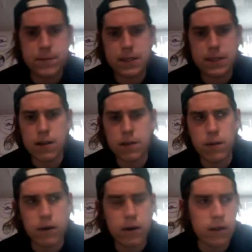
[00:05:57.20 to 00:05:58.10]

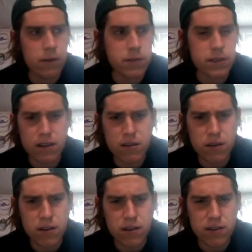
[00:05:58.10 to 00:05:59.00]
Taliban. Was it
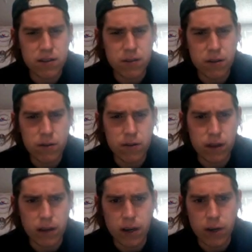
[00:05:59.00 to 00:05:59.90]
Taliban and some other,
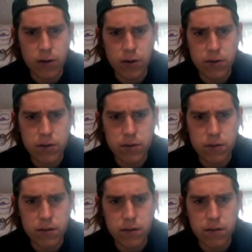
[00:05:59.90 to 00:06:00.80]
IRA or
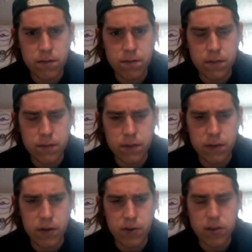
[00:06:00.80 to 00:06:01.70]
something? Some Irish